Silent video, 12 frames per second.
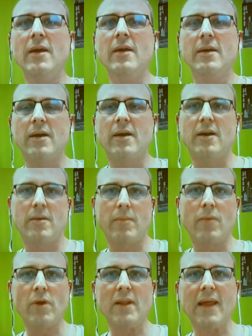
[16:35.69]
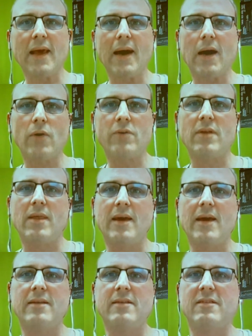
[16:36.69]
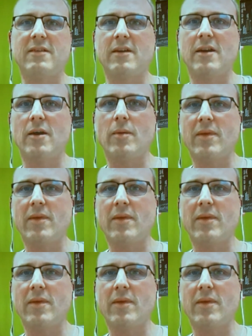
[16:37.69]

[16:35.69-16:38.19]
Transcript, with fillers: uh, memory layout that um,